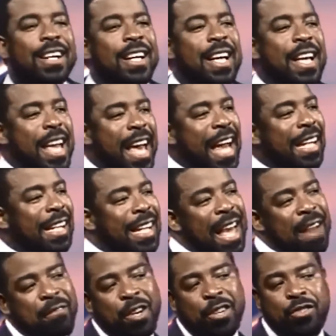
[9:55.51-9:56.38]
and
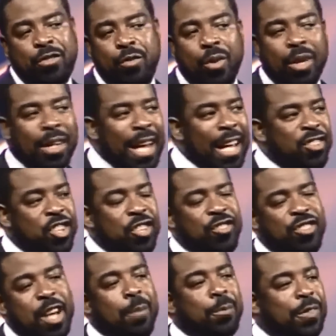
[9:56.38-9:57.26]
leverage
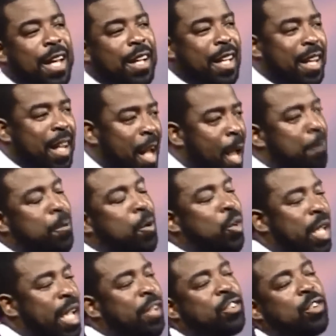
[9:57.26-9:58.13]
relationships that can help you
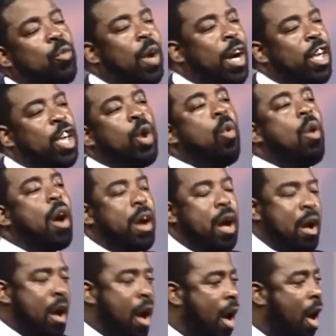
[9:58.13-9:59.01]
get to where you want to
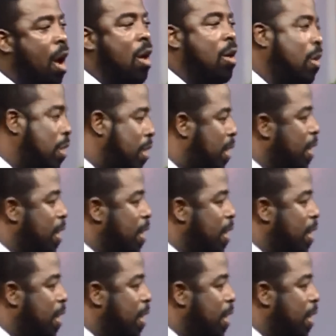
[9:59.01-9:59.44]
go,